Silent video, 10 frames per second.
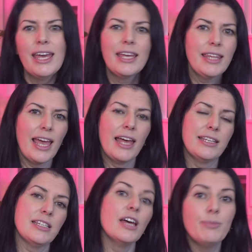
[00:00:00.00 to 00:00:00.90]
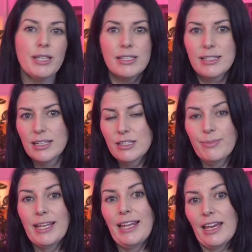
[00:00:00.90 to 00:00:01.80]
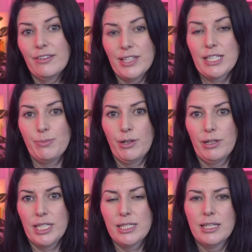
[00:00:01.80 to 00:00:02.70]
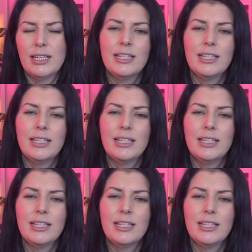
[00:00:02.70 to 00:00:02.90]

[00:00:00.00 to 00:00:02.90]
In the end, I put this down to my lack of experience.